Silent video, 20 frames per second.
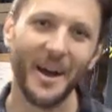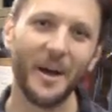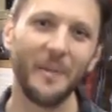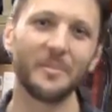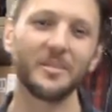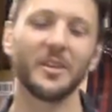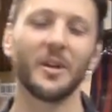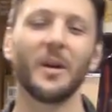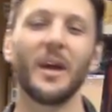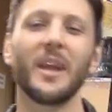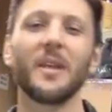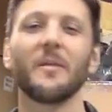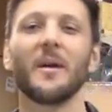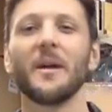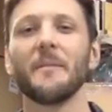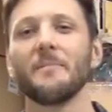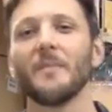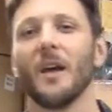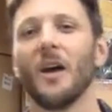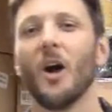So
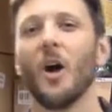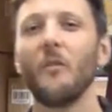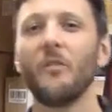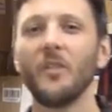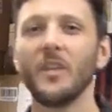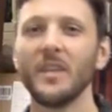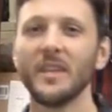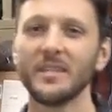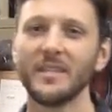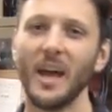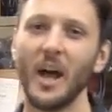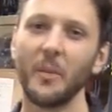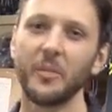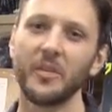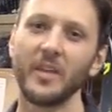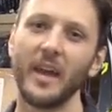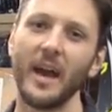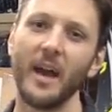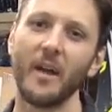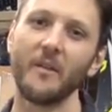anyway, hopefully this helps
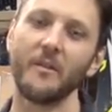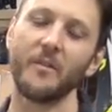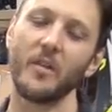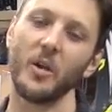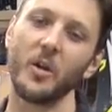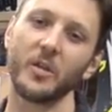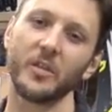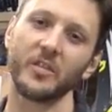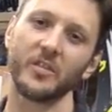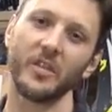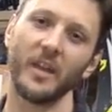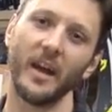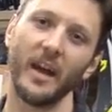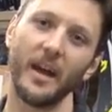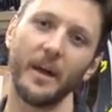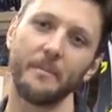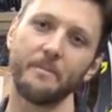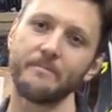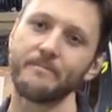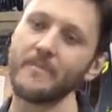you out, folks.
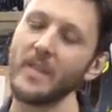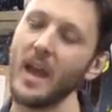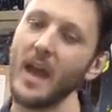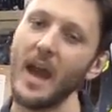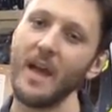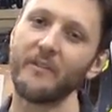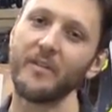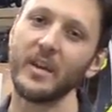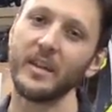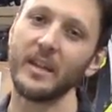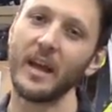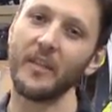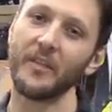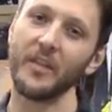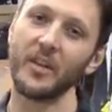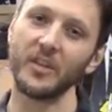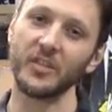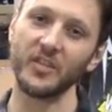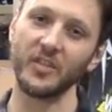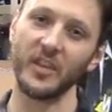Have fun out
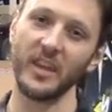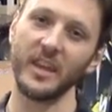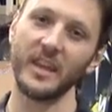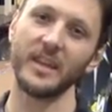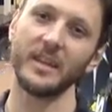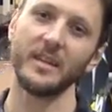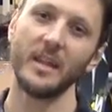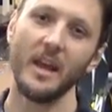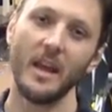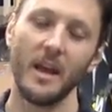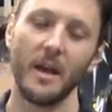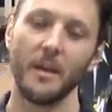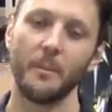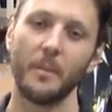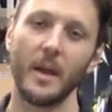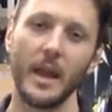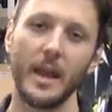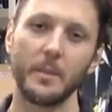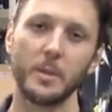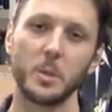there skiing.
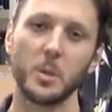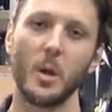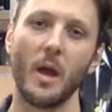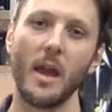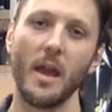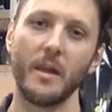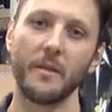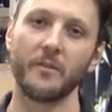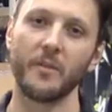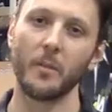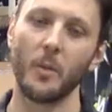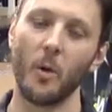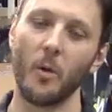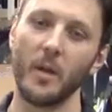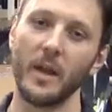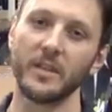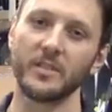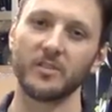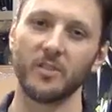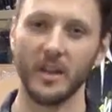My name is Ryan from
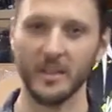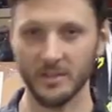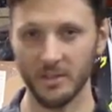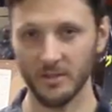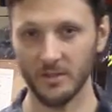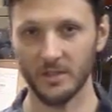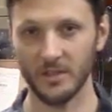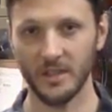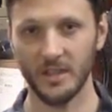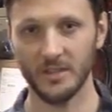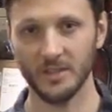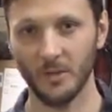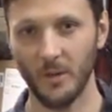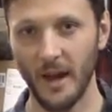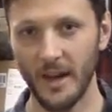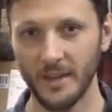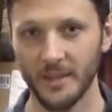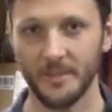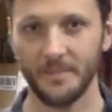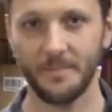ORS Cross Country Skis
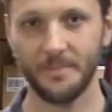Direct.